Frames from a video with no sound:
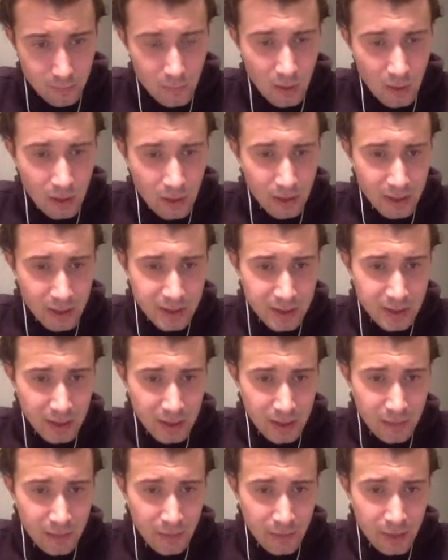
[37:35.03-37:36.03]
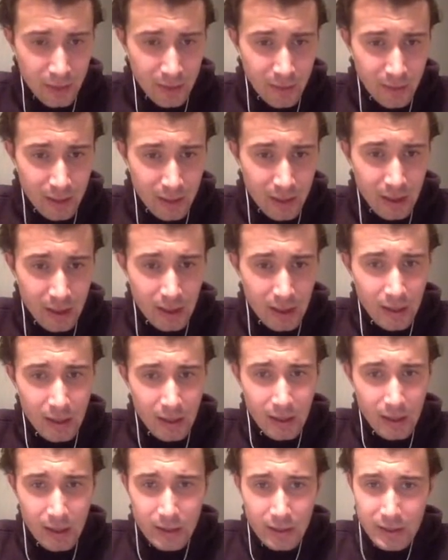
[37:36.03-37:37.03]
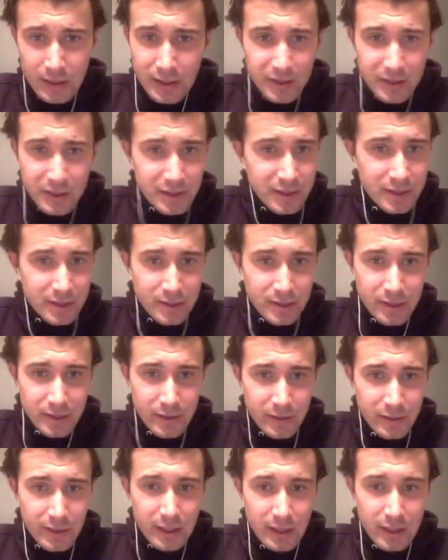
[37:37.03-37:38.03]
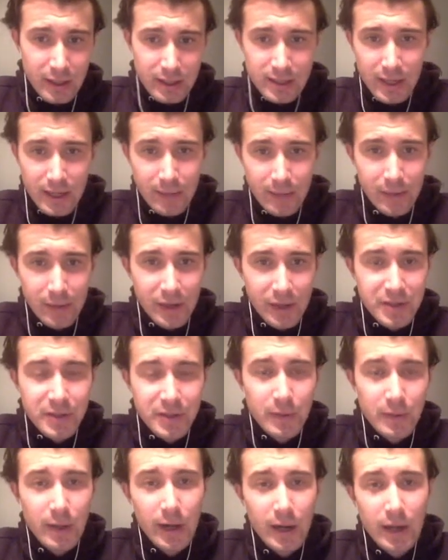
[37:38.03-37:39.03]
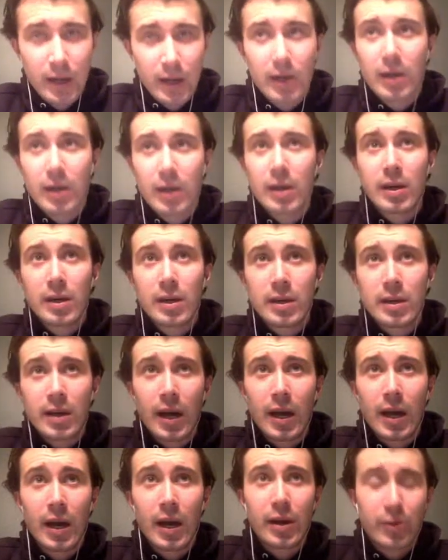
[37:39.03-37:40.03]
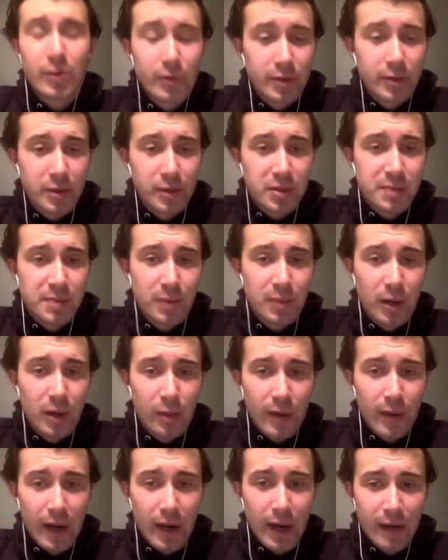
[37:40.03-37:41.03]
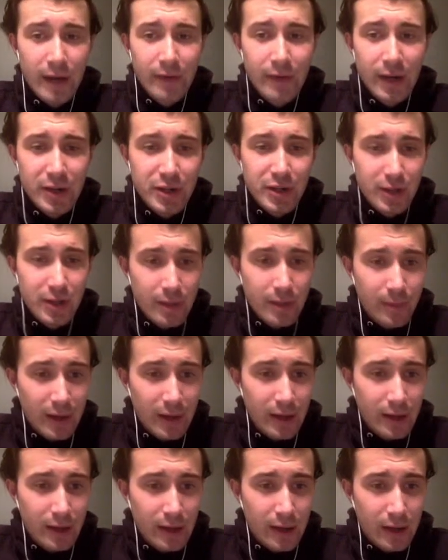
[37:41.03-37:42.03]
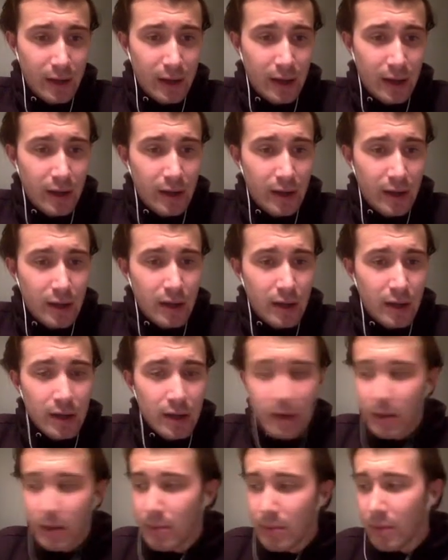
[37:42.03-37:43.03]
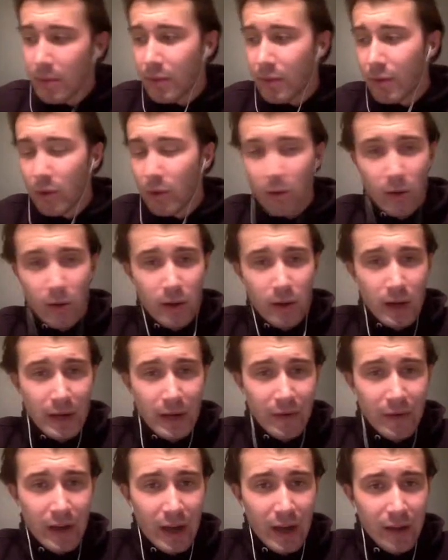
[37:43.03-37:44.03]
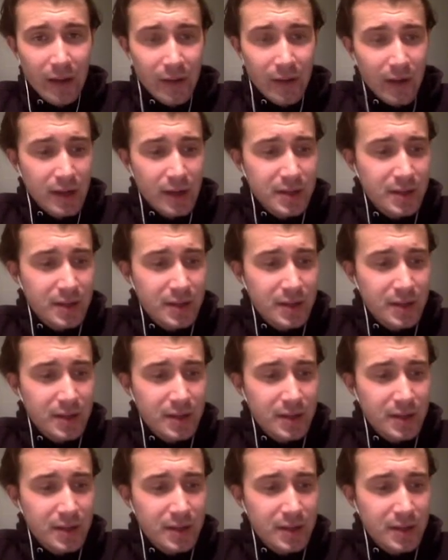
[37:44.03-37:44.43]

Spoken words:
Yes, Steve, Windermere is literally like 10 minutes away. Good little spot. We have actually been there before. Love it out there.